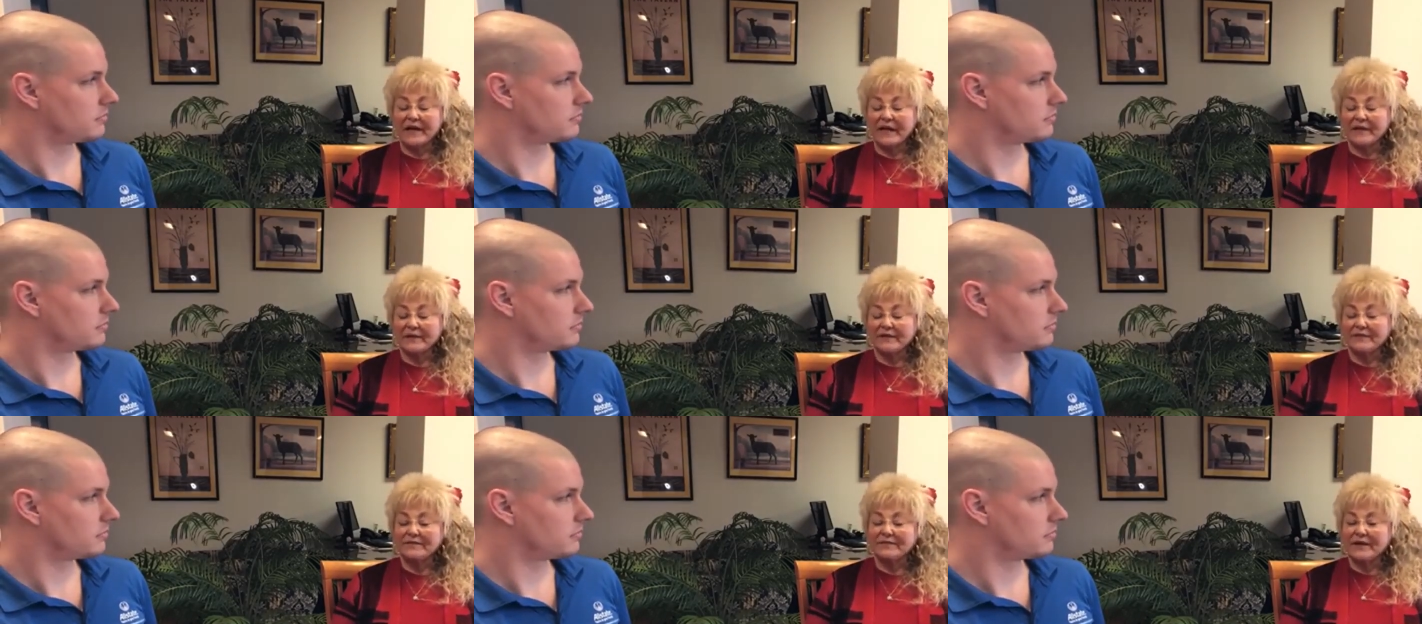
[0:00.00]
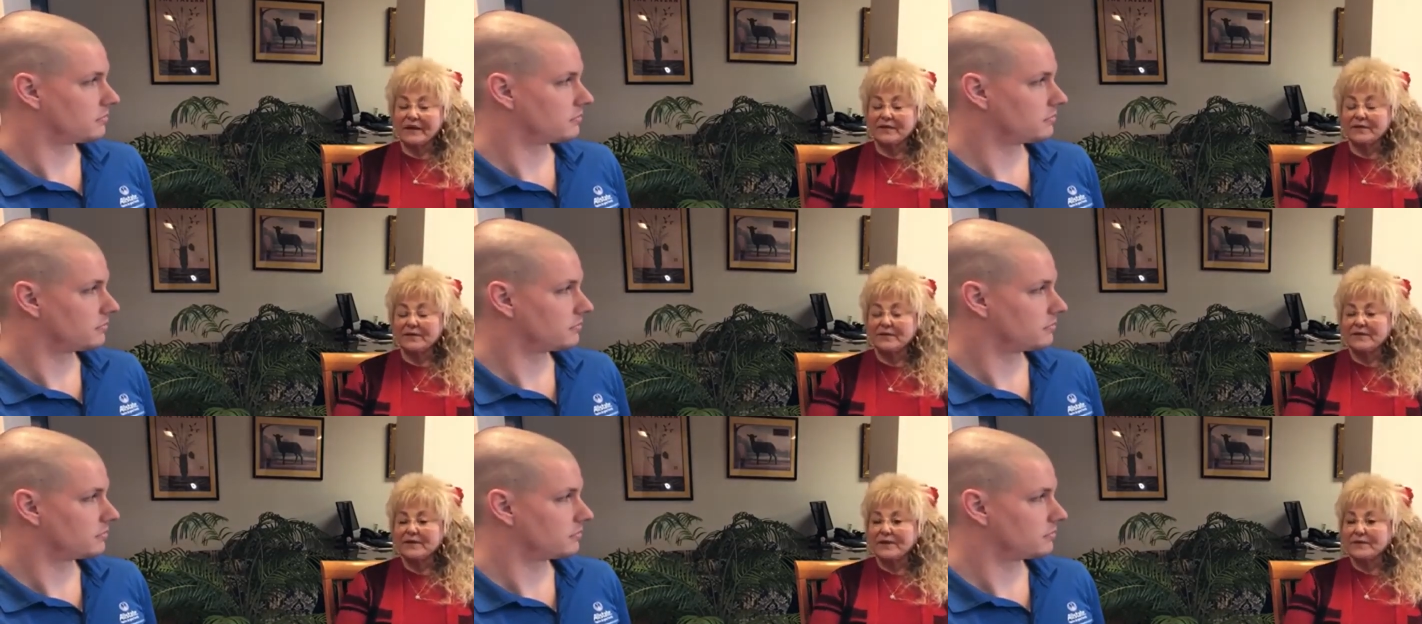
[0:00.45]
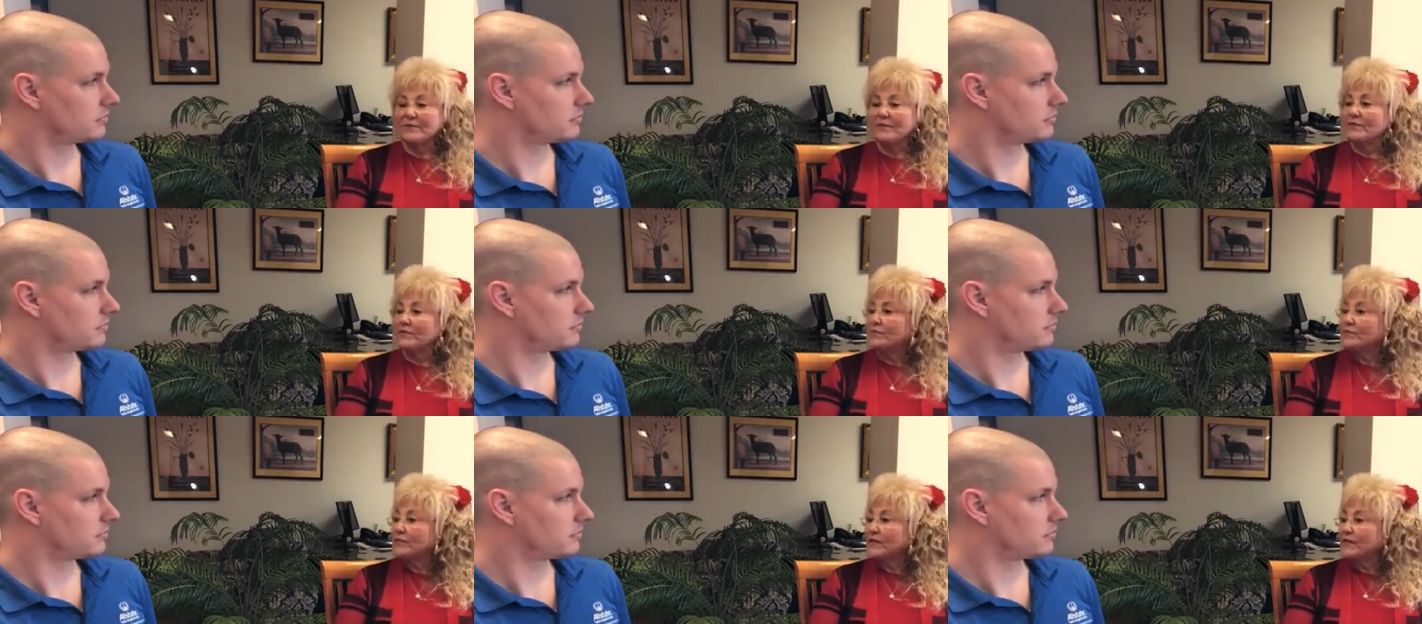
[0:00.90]
Speaker 1: on, on the theme
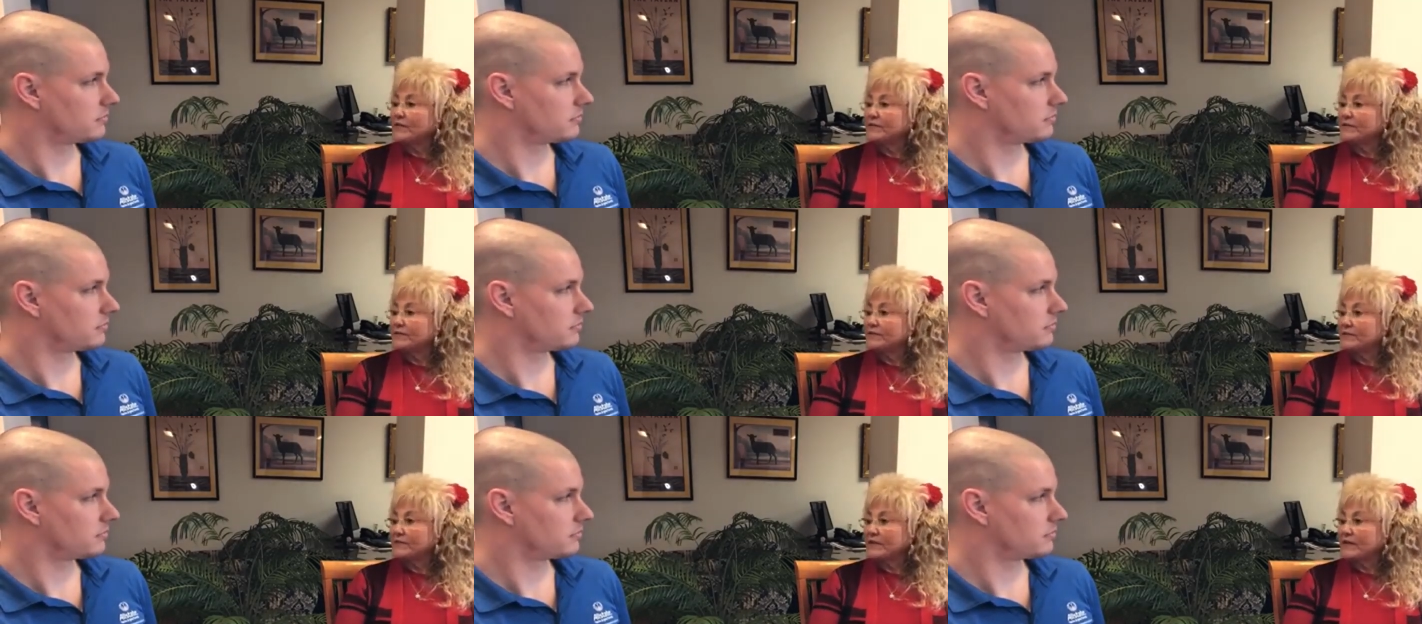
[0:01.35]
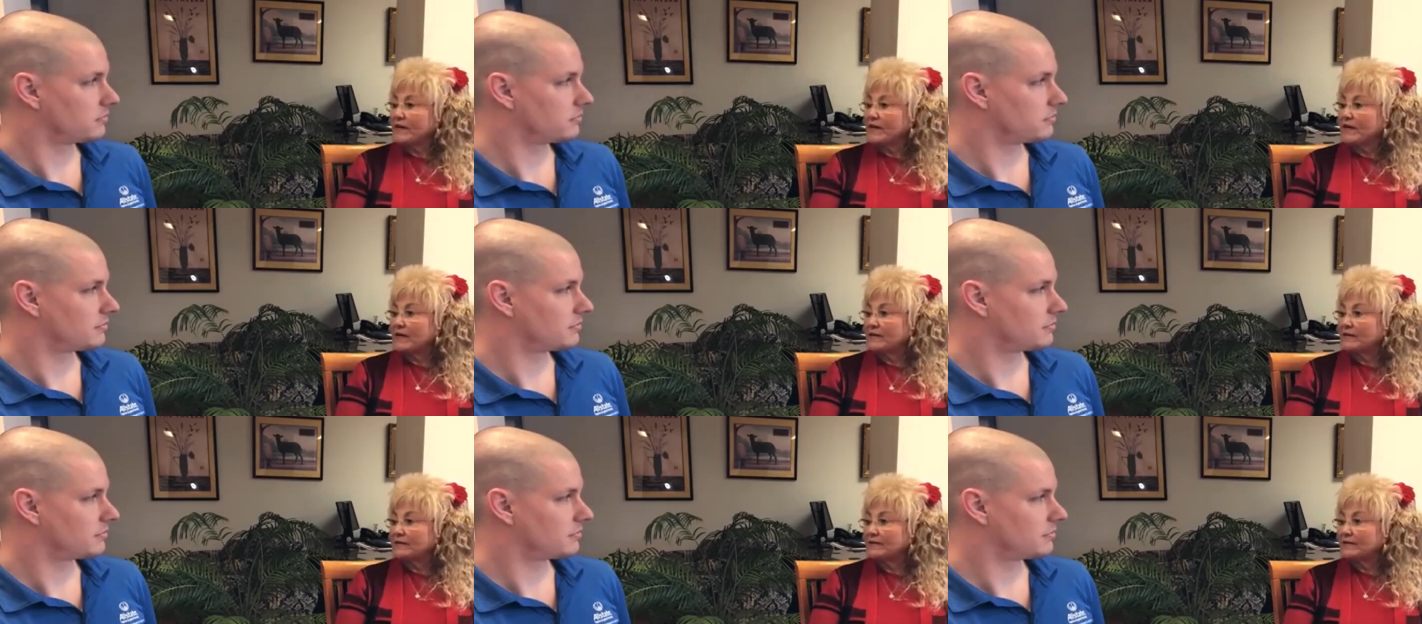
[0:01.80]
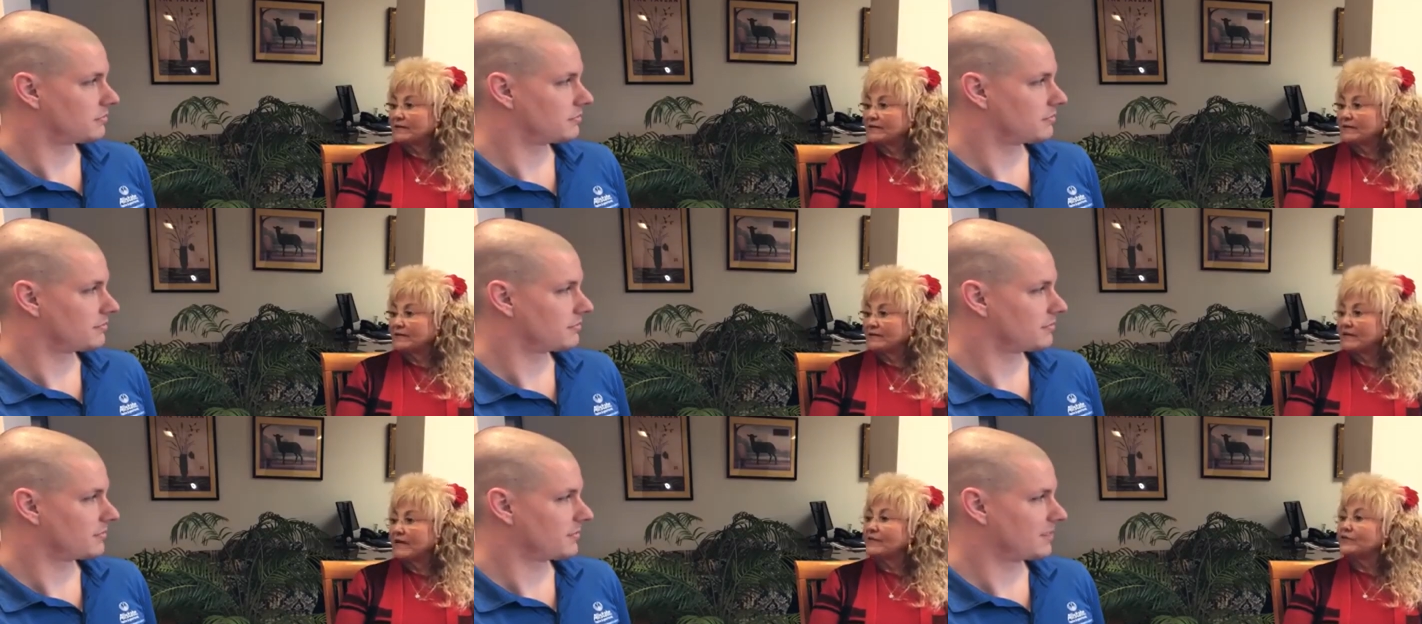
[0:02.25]
of the Friends uh,
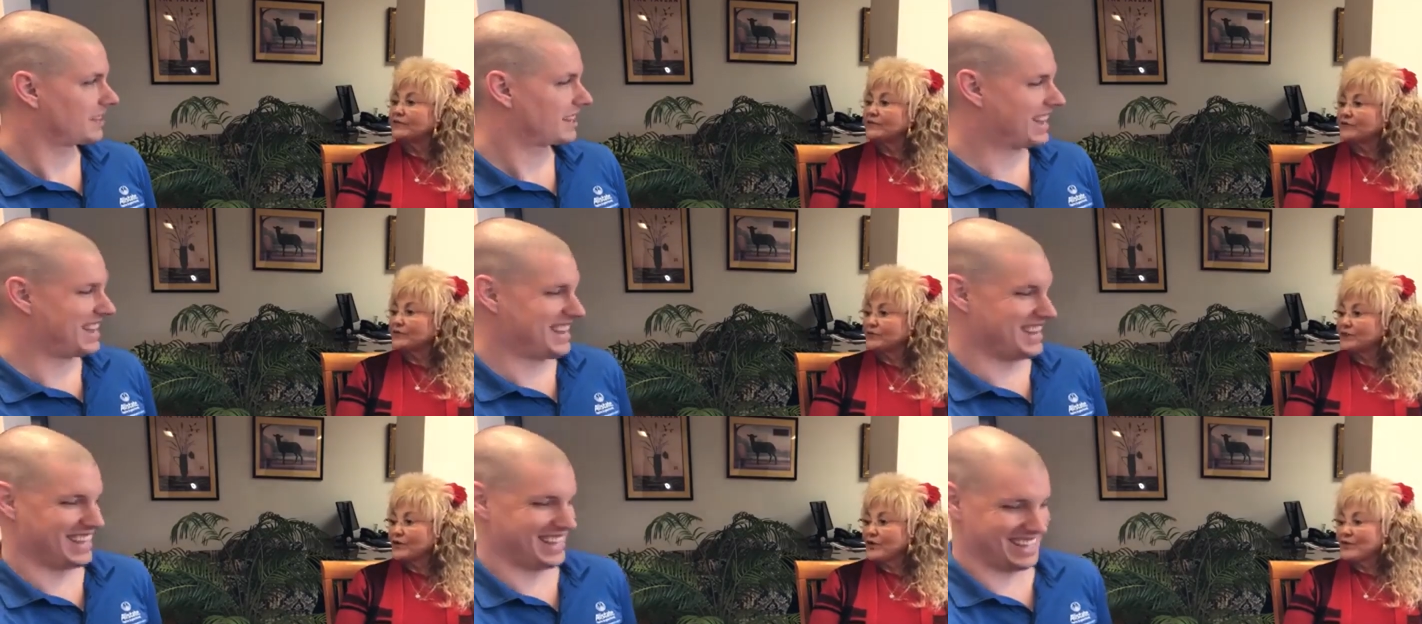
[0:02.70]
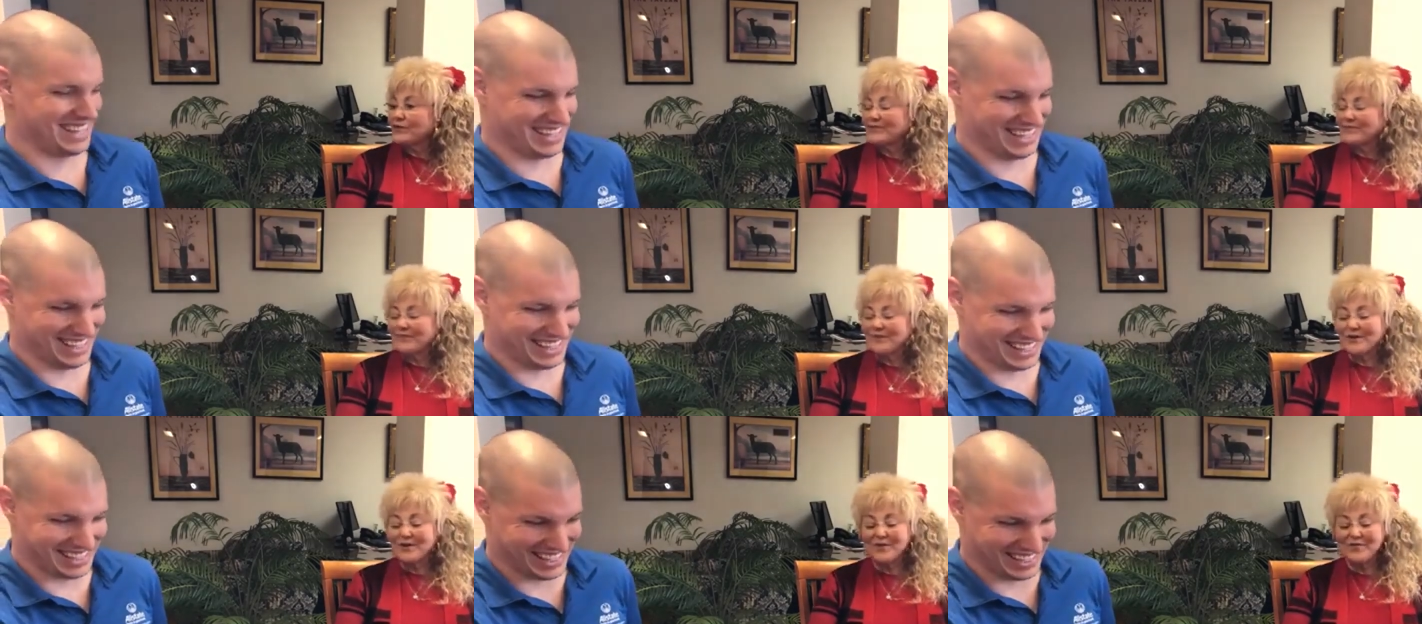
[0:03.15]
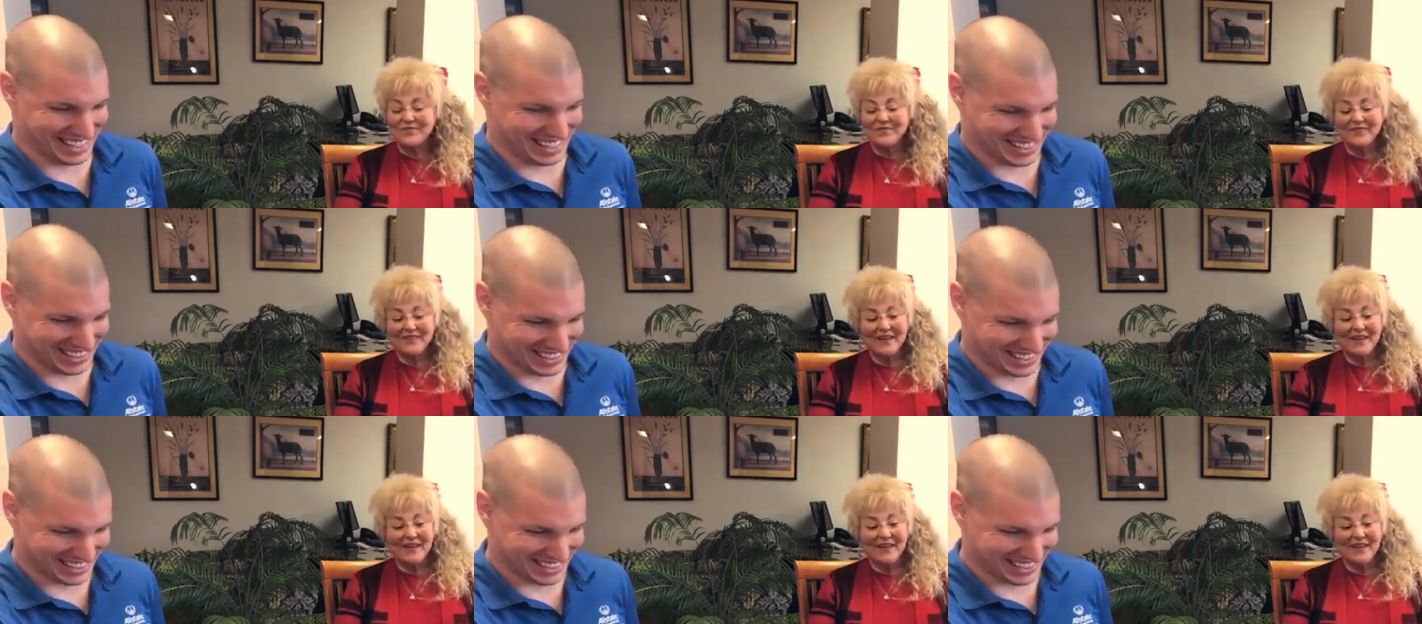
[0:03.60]
television show, you know.